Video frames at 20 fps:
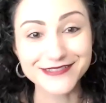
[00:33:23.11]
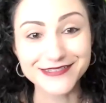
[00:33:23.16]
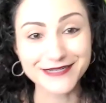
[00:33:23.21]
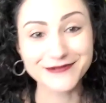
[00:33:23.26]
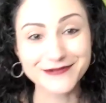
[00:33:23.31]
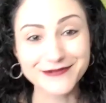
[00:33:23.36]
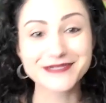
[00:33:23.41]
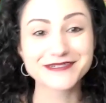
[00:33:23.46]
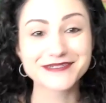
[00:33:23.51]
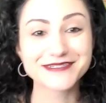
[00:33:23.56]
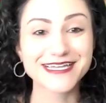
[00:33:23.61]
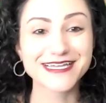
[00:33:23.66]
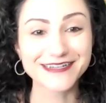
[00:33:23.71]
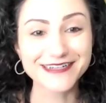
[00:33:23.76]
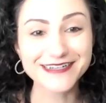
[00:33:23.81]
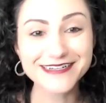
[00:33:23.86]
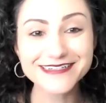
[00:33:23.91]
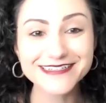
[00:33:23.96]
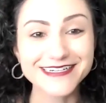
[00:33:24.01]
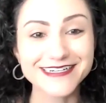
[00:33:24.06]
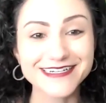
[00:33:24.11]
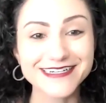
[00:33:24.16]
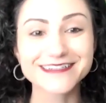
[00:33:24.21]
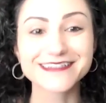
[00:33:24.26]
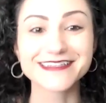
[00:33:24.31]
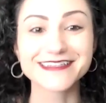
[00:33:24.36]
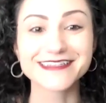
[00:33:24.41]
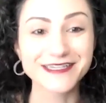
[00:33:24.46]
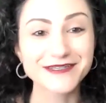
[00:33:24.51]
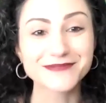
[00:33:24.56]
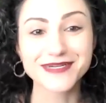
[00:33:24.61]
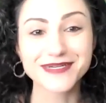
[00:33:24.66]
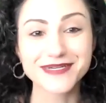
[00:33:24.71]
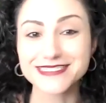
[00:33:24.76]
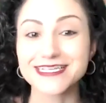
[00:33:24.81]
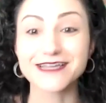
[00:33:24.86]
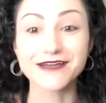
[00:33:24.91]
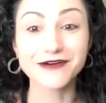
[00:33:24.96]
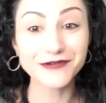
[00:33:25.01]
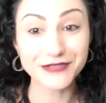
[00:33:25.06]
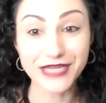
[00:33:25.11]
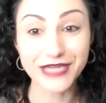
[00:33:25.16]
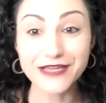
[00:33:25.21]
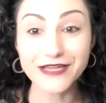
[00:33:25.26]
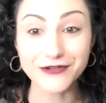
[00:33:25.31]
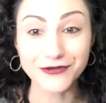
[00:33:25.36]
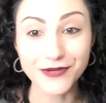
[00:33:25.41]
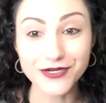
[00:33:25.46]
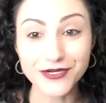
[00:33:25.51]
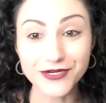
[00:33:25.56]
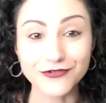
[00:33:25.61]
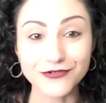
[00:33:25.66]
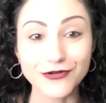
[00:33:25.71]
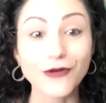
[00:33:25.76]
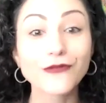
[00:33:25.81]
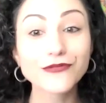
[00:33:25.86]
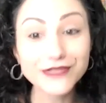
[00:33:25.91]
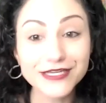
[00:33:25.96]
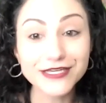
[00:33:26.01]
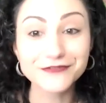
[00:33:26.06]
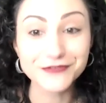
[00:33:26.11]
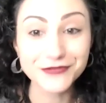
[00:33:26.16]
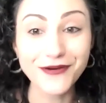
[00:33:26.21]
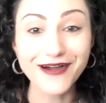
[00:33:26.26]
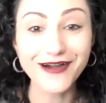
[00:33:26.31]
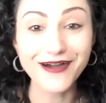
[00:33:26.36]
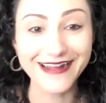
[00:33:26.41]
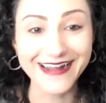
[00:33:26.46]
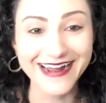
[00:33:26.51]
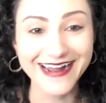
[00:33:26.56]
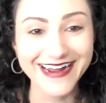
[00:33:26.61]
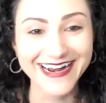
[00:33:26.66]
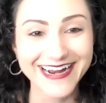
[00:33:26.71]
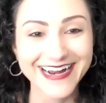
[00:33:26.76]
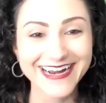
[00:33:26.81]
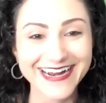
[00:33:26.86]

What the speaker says: Like what you were saying earlier, like you might say, oh yeah, you're wonderful. Only if you are, but